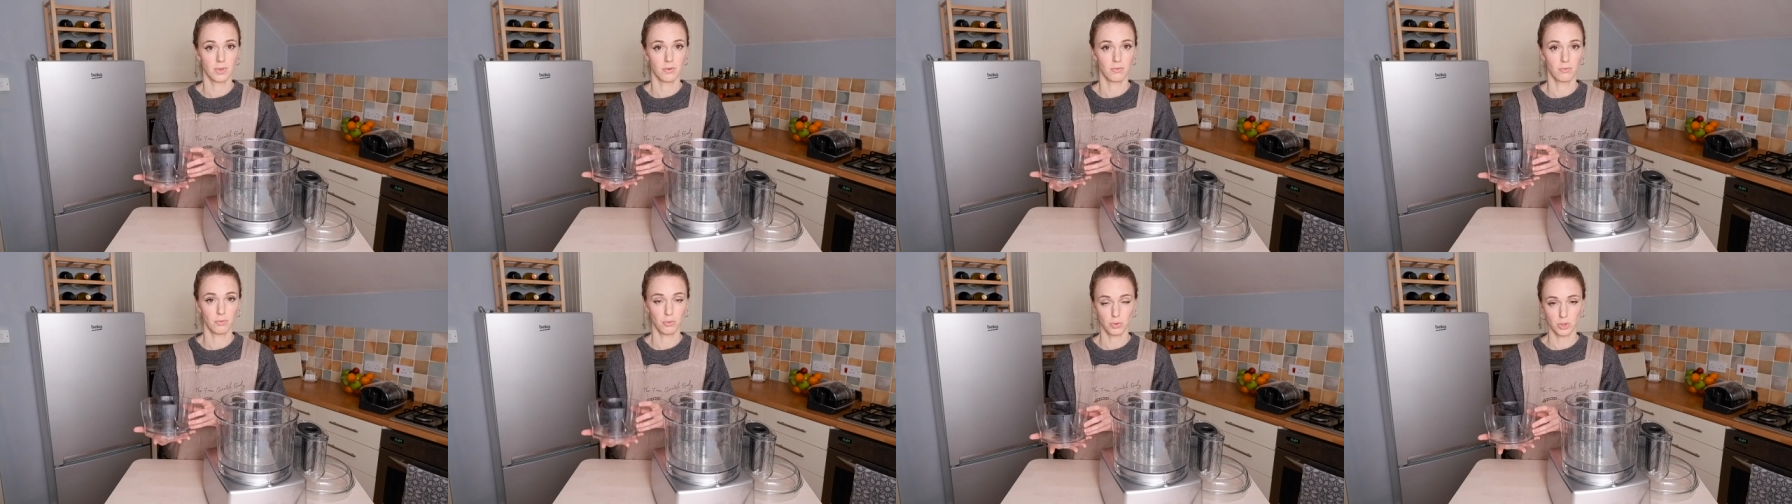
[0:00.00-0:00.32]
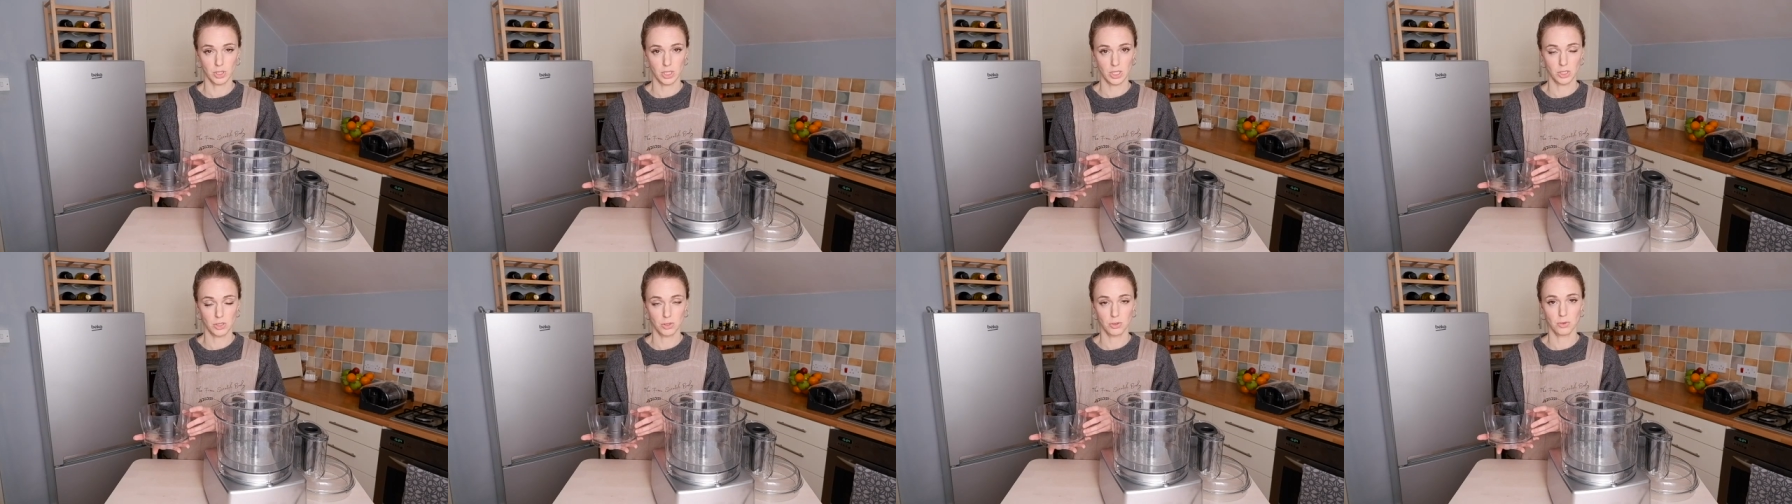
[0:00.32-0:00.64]

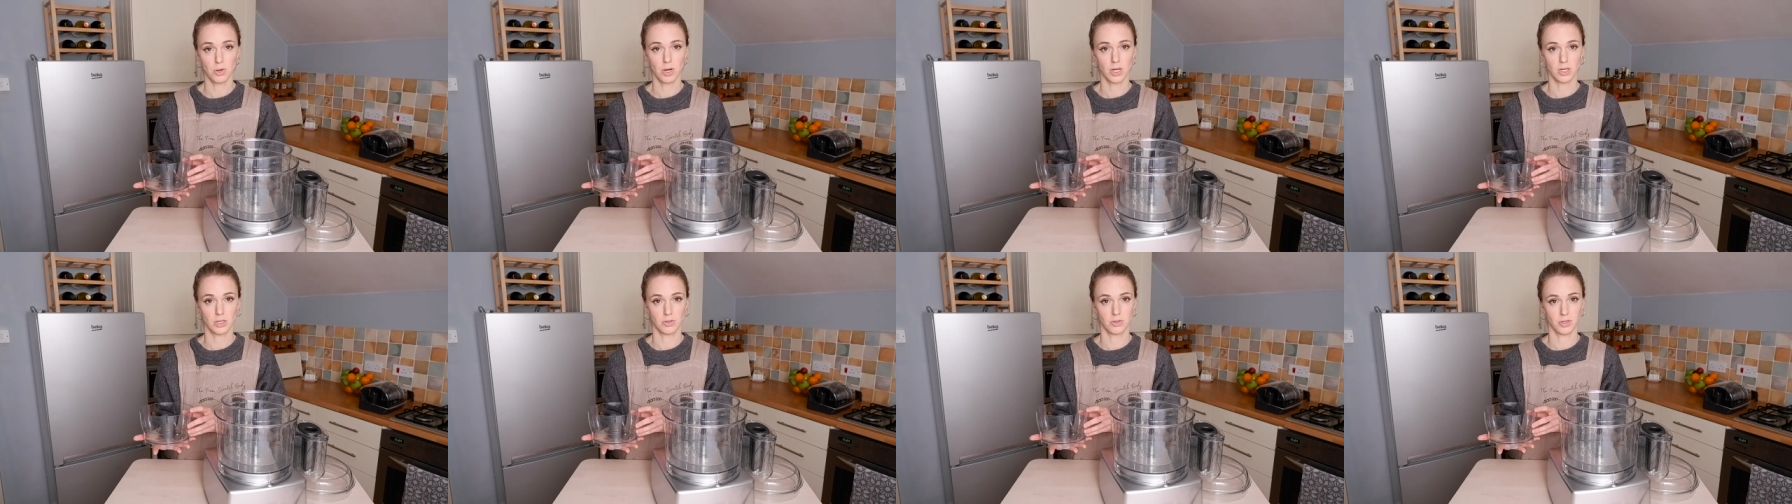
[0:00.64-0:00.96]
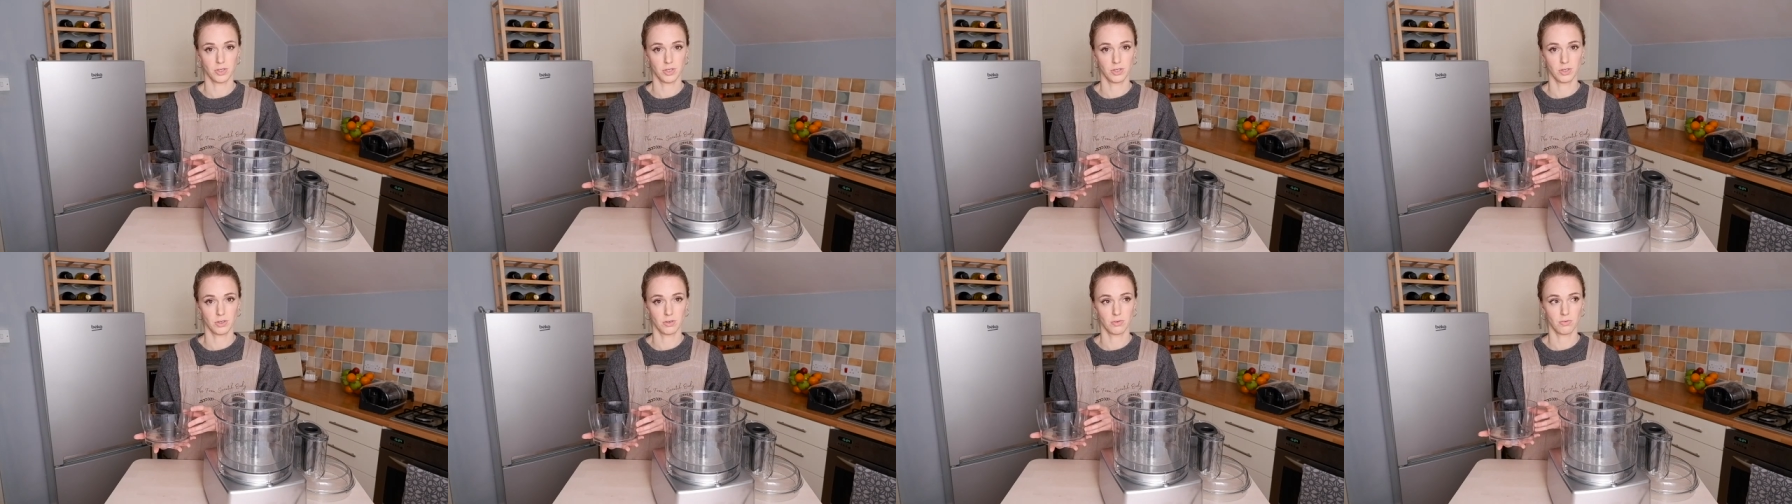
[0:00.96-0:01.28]

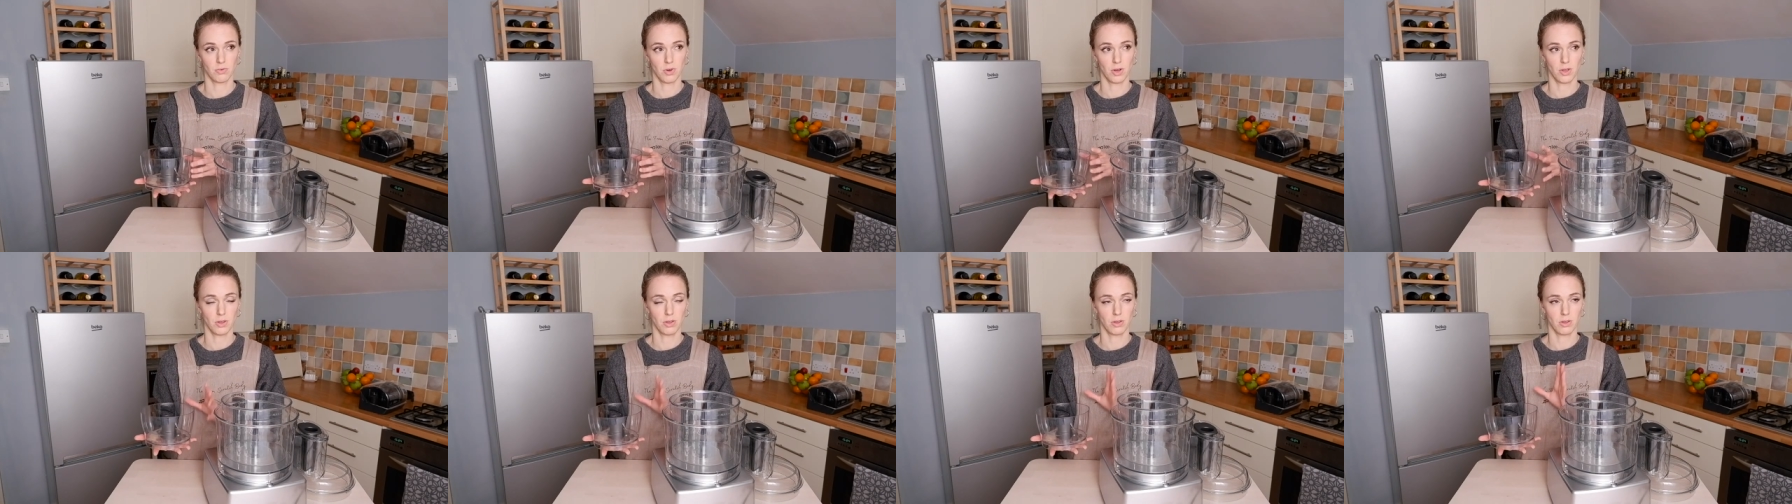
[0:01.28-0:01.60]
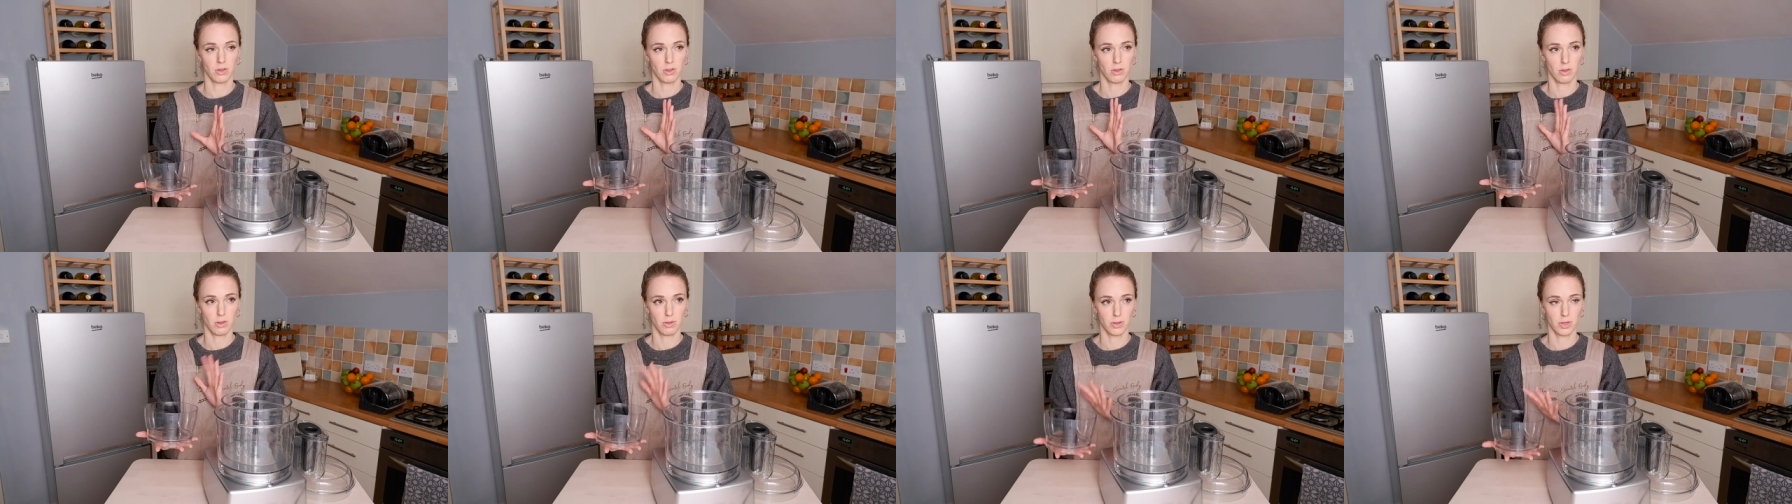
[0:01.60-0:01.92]
4200 rather
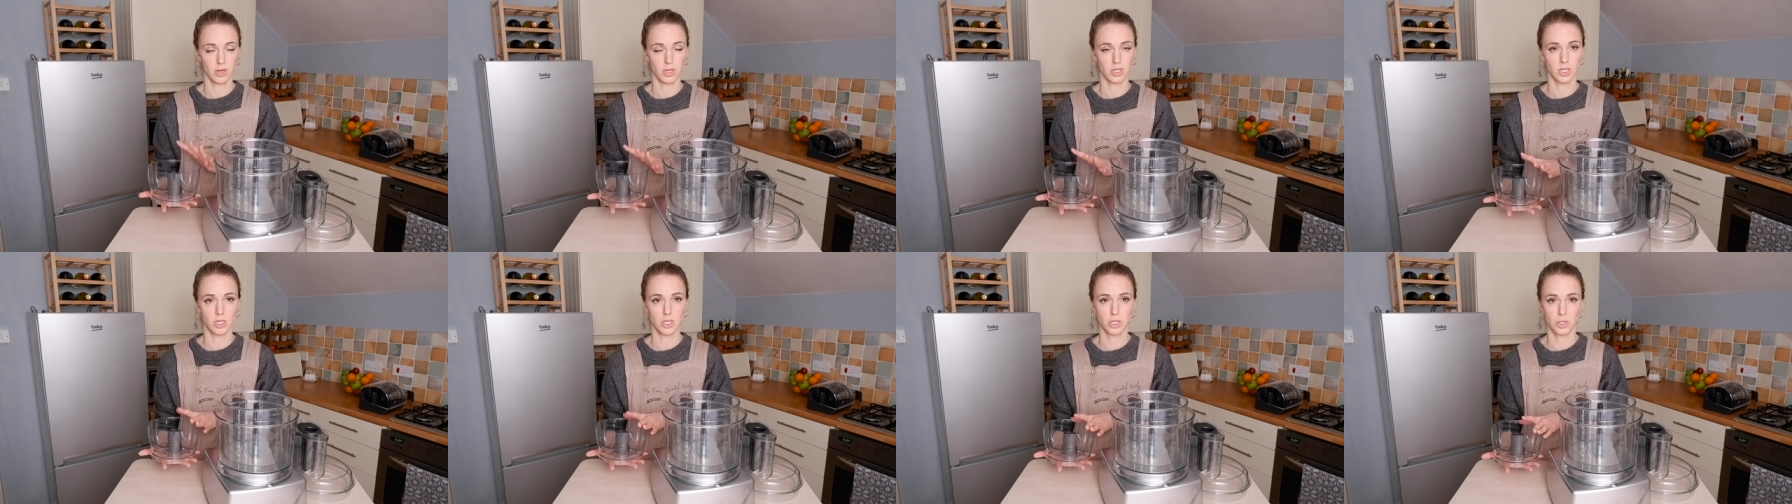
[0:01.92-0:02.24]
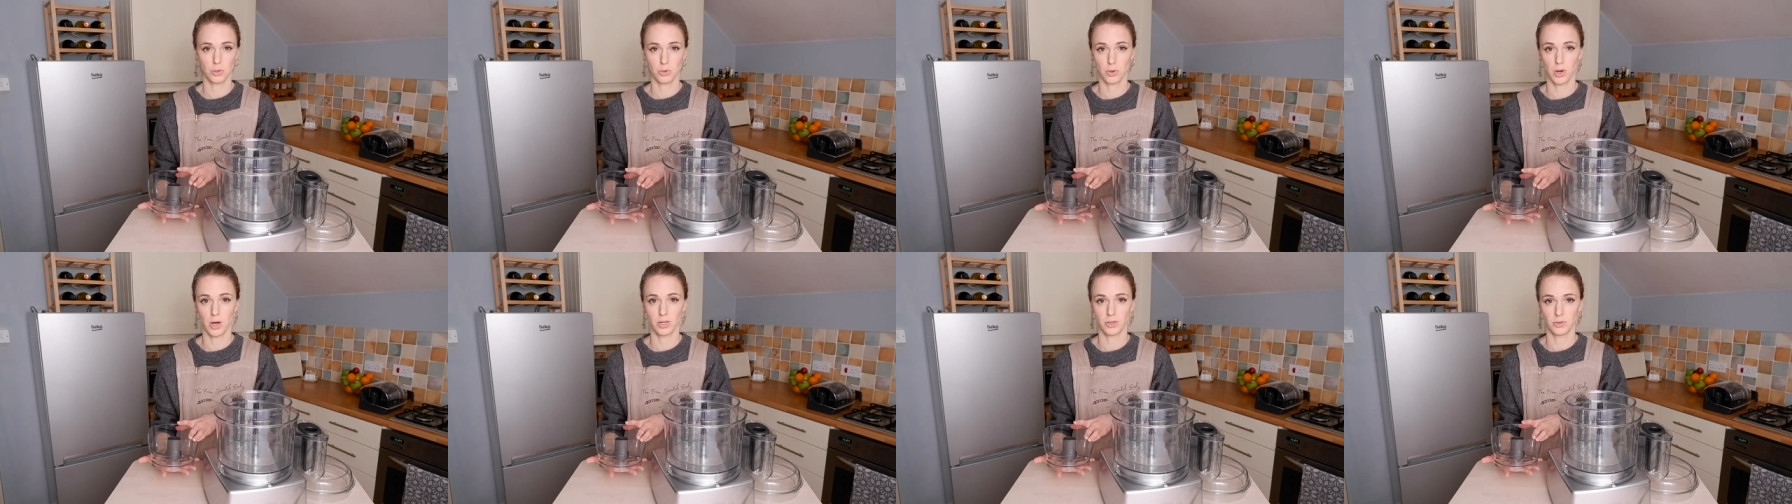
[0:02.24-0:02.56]
than the
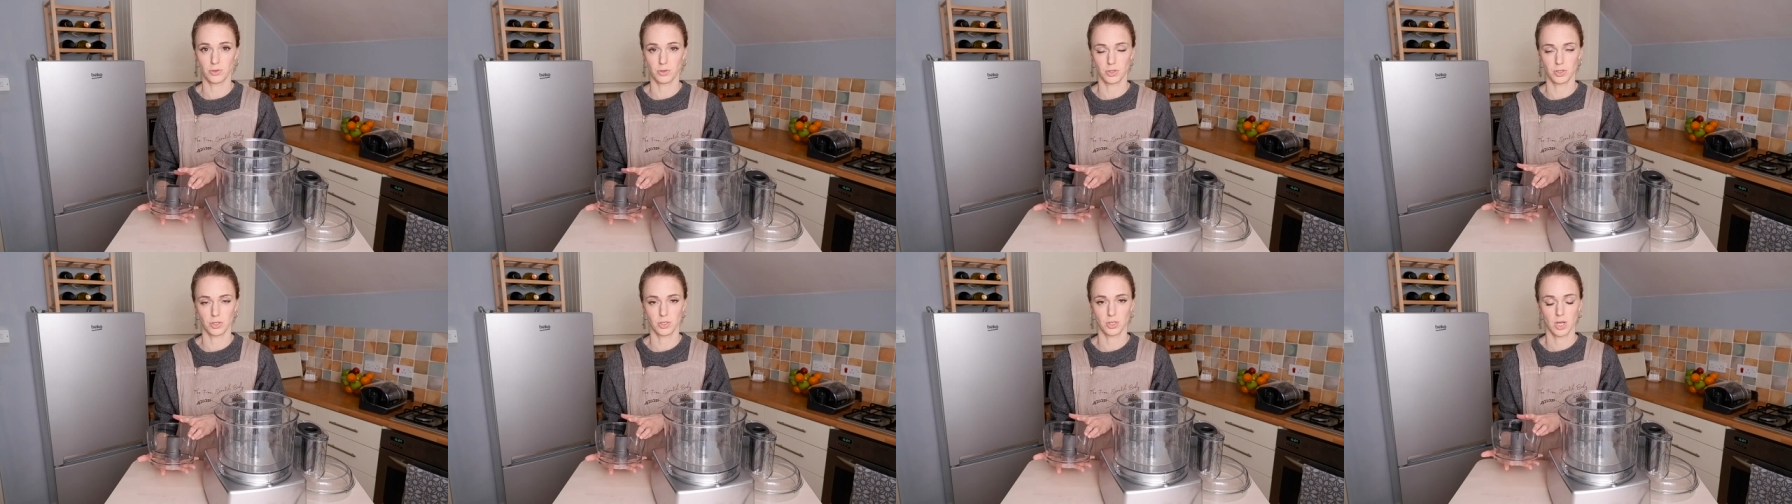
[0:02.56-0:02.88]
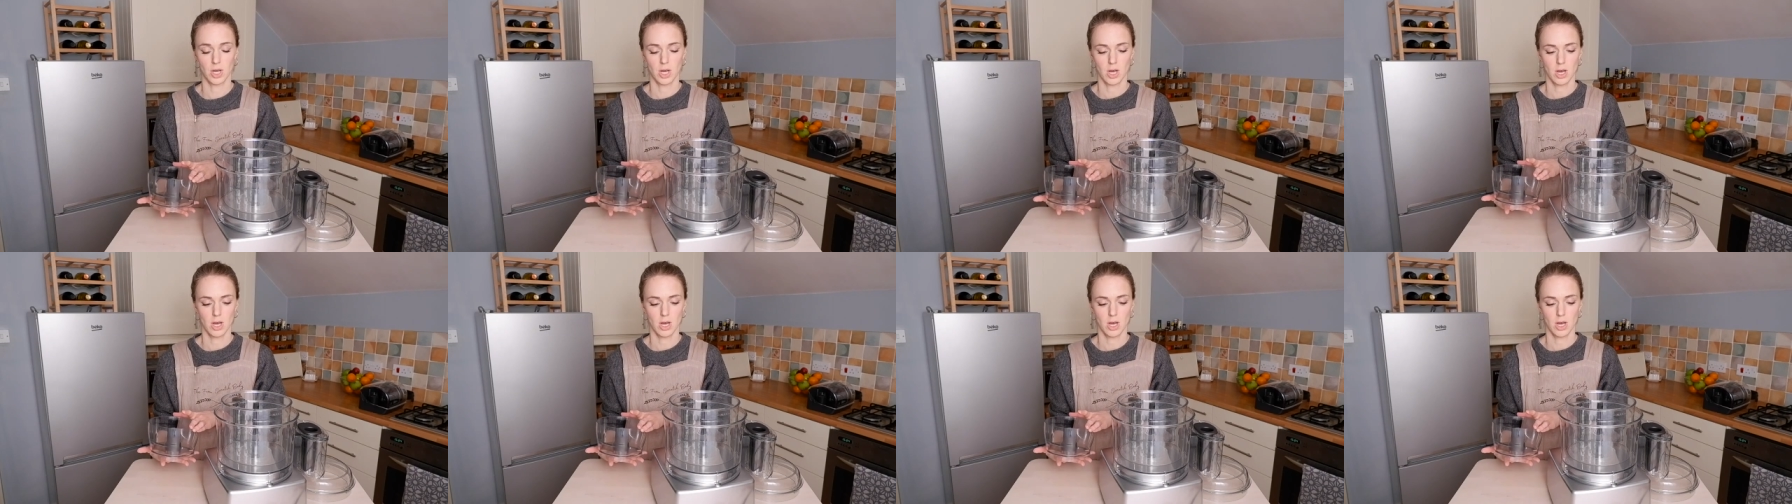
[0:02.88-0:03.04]
3200.